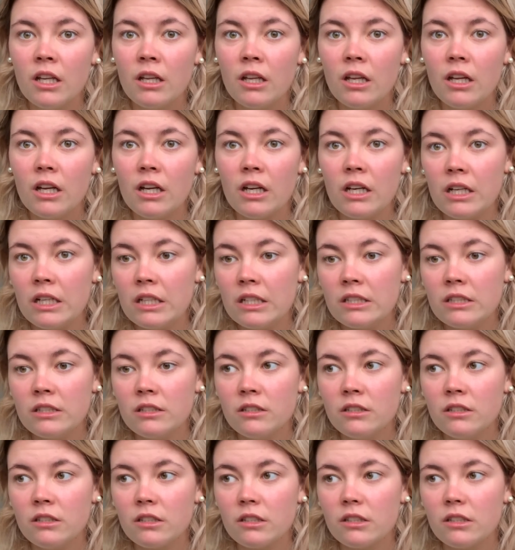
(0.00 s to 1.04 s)

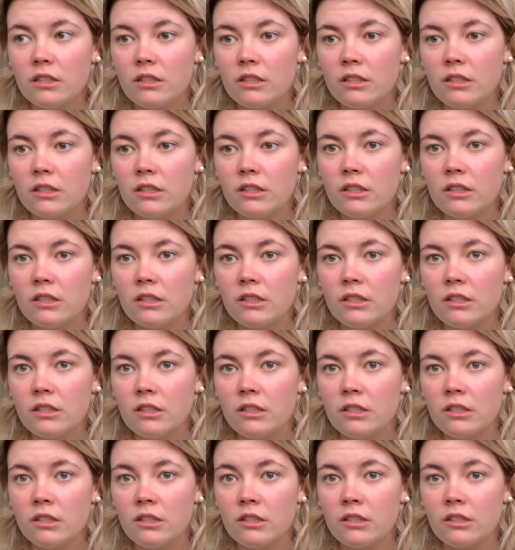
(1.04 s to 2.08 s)
And
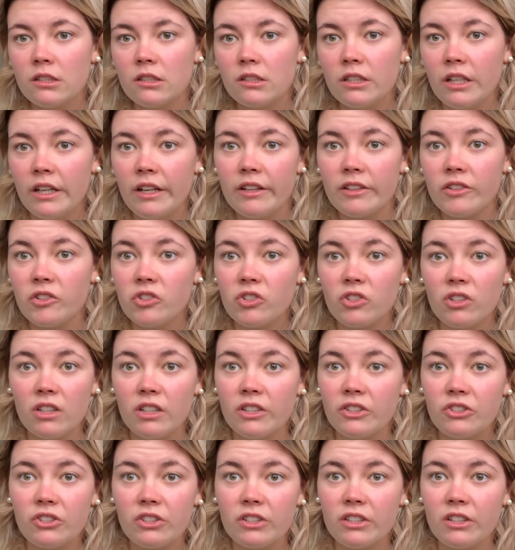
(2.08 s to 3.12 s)
there's
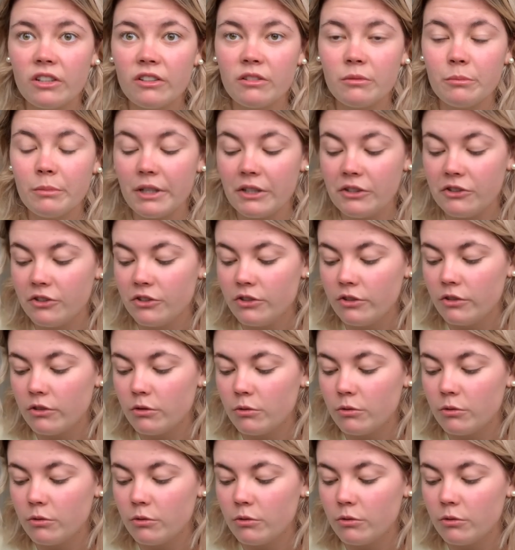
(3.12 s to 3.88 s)
literally nothing better to do,